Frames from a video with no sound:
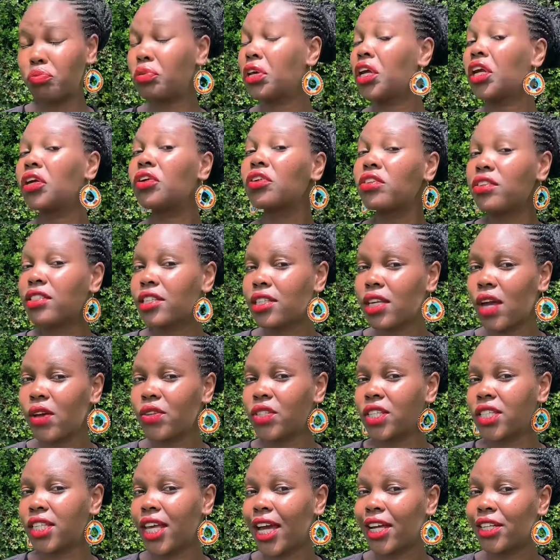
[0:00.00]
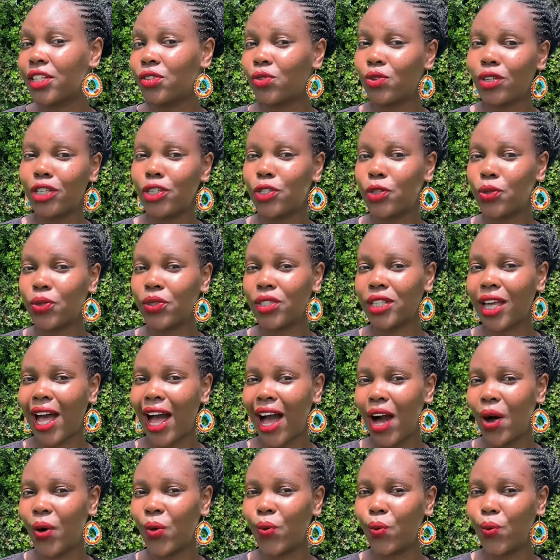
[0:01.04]
periods in our society really shows
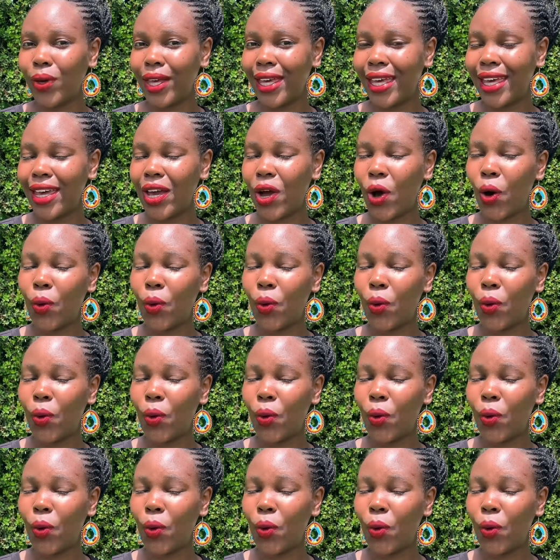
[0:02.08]
how we